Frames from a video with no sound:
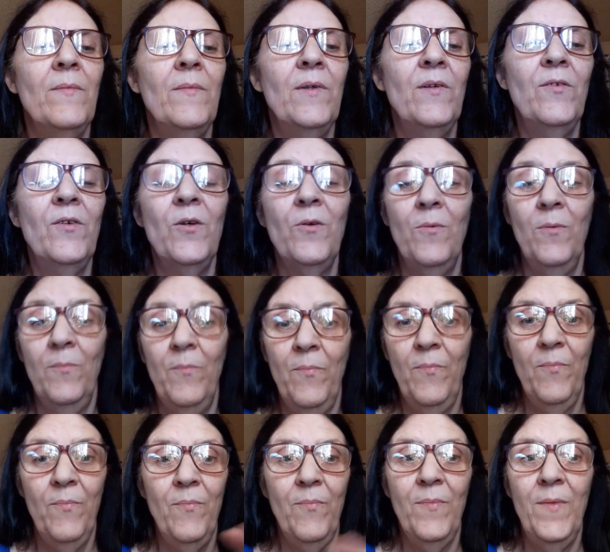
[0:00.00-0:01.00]
So,
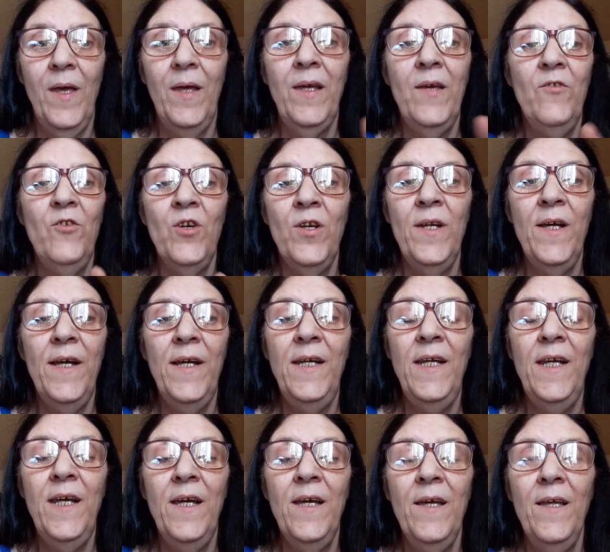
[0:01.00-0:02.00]
that gives you an
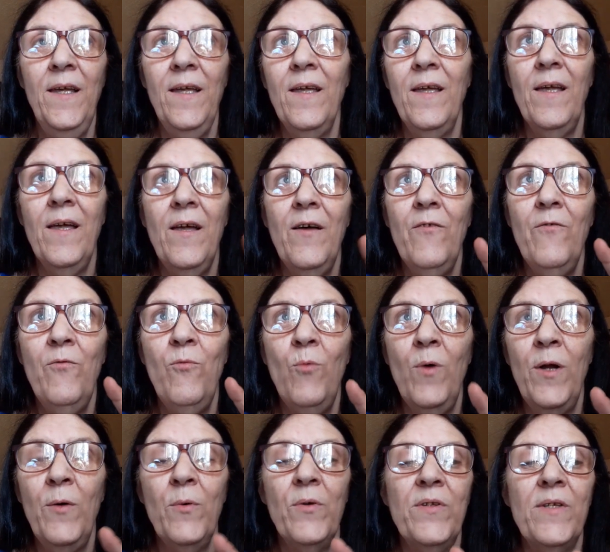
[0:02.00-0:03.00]
idea of
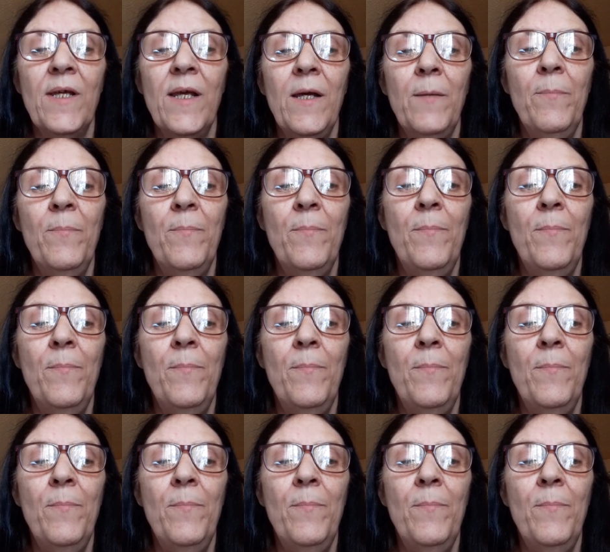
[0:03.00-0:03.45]
what it was like